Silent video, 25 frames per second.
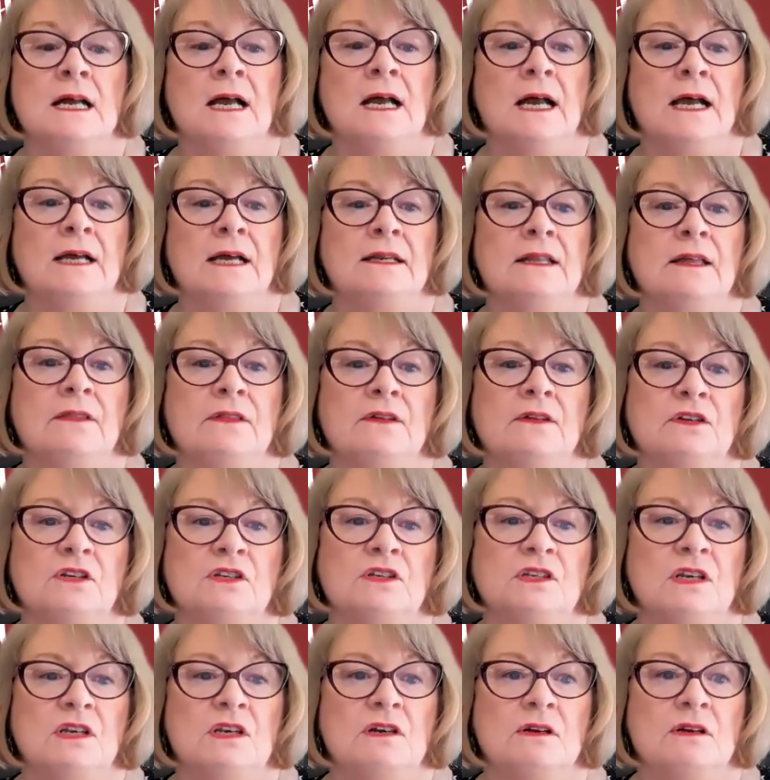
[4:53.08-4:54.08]
Another
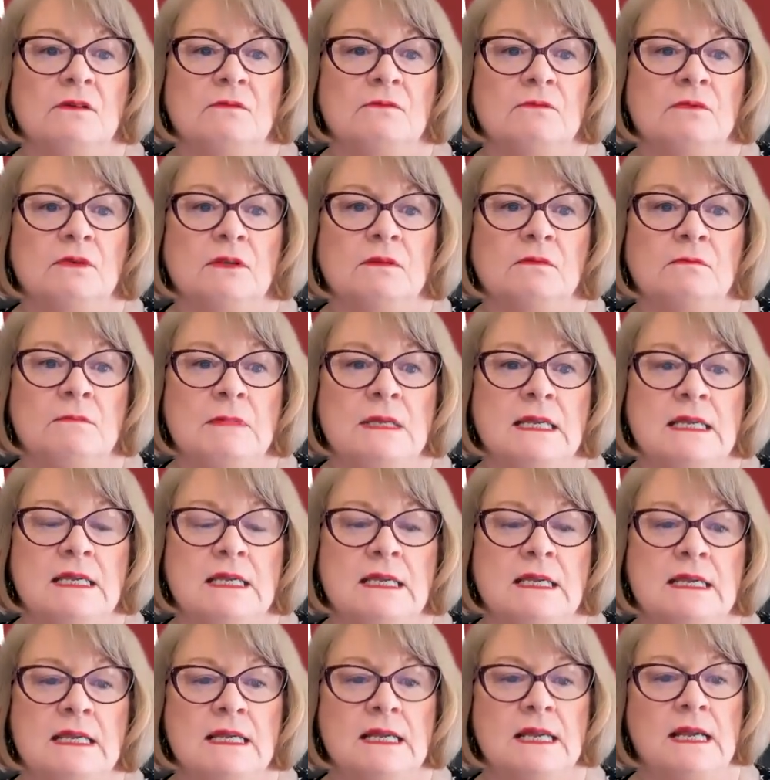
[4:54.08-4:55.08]
shared with
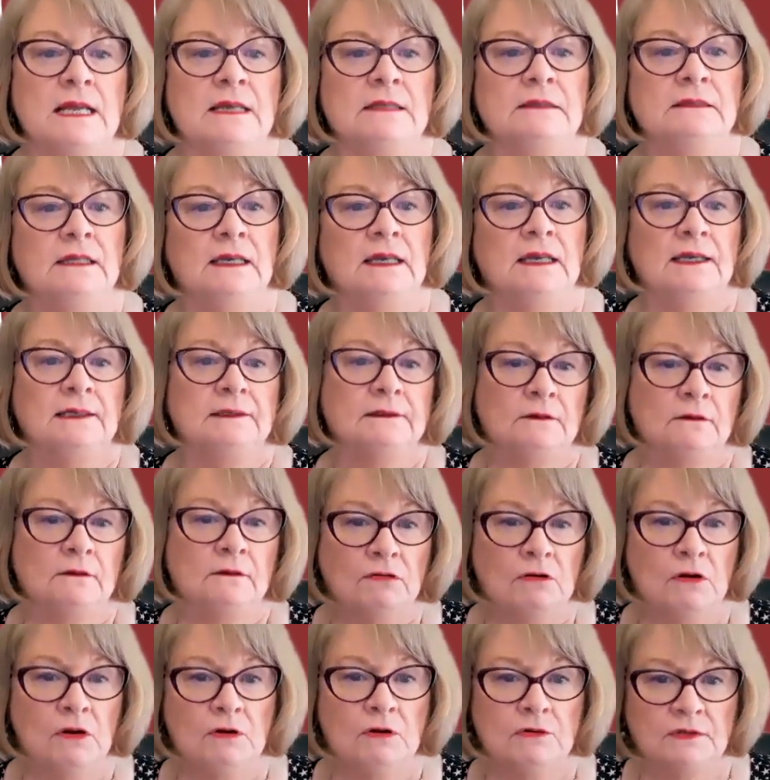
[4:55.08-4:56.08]
me that,
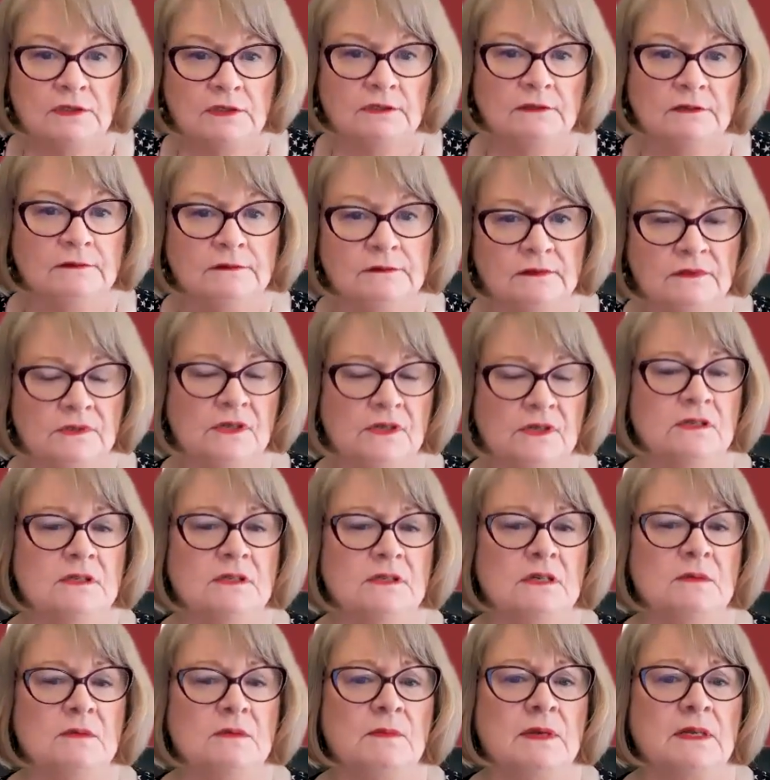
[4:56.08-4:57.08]
quote, she's
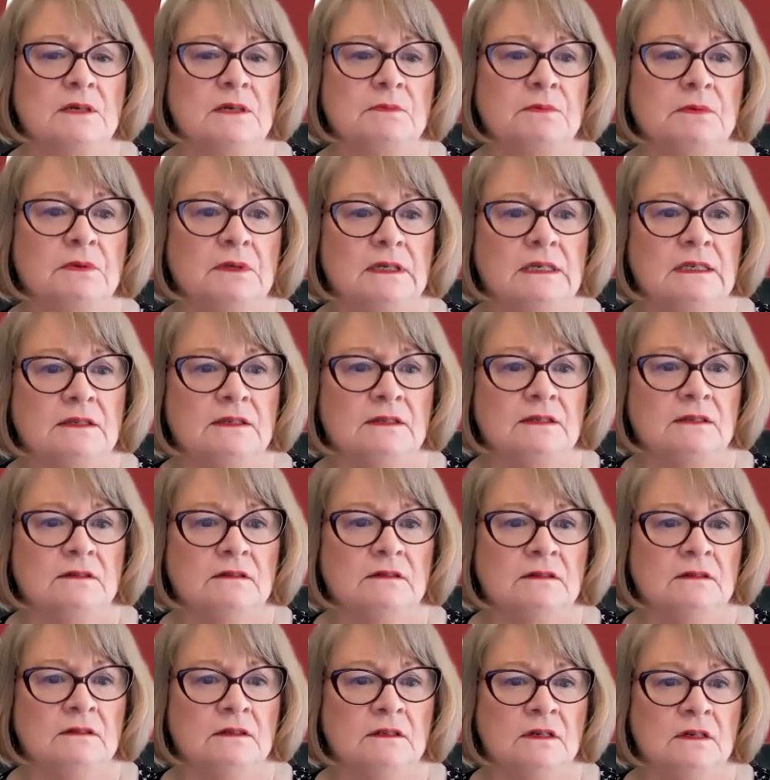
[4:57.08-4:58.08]
in a better place.
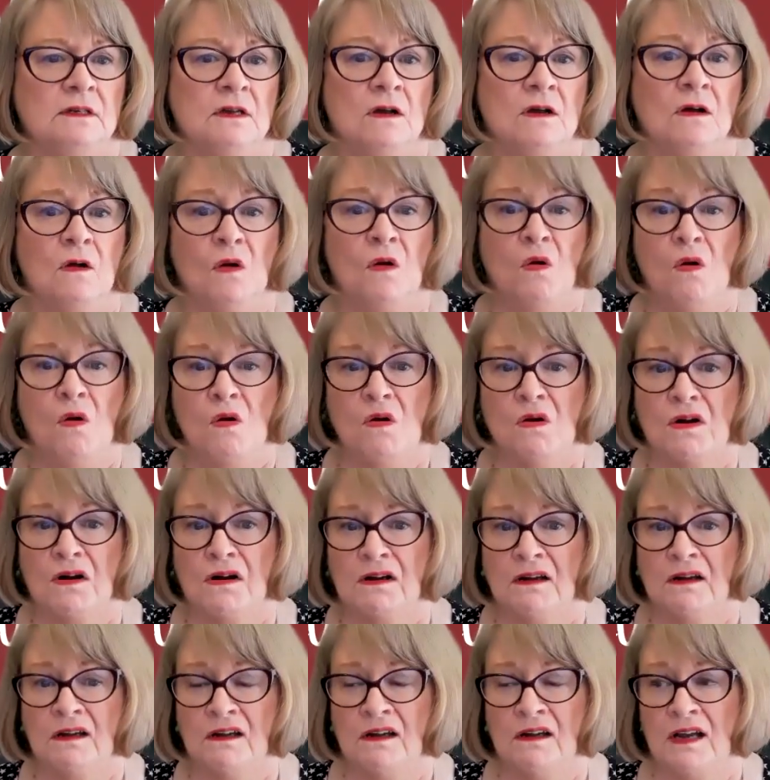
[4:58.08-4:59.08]

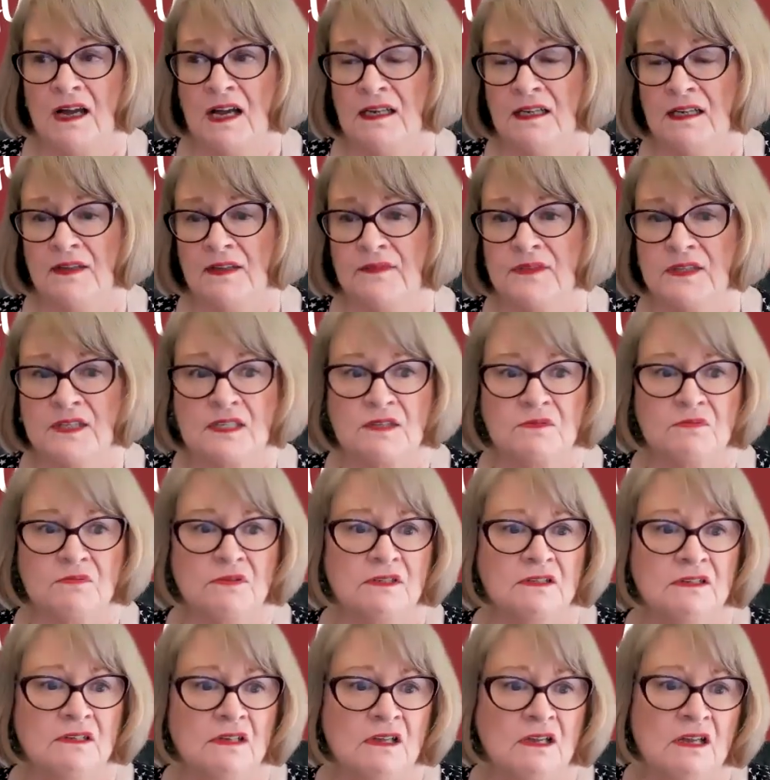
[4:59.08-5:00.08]
Or, I love this
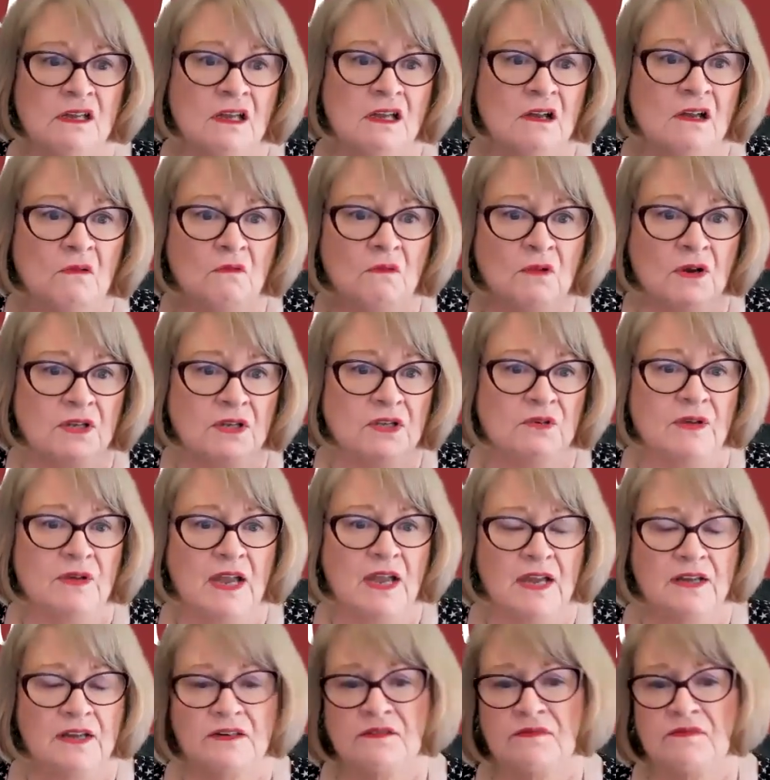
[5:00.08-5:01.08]
one, Well, you
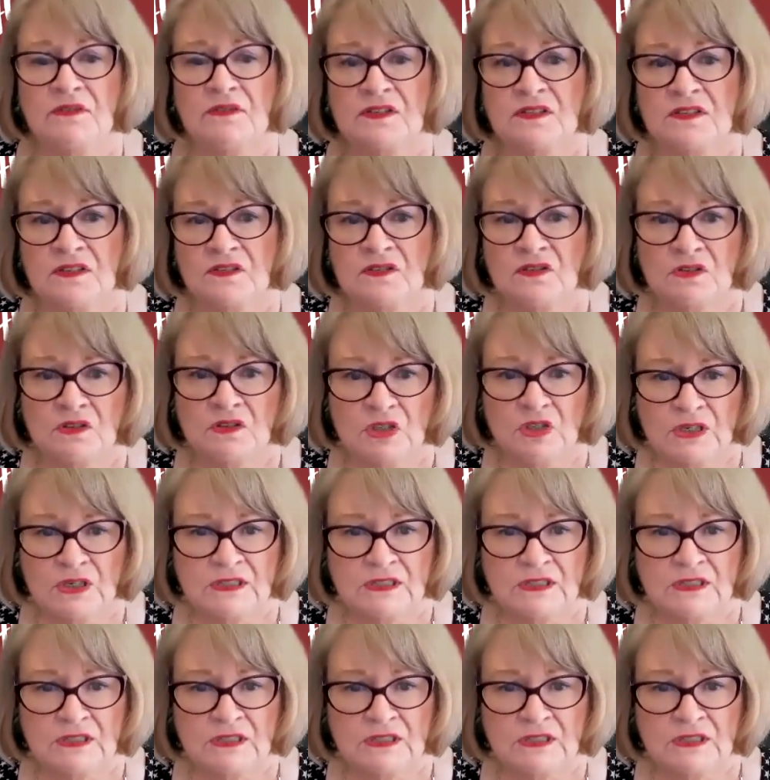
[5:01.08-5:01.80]
had her for such a long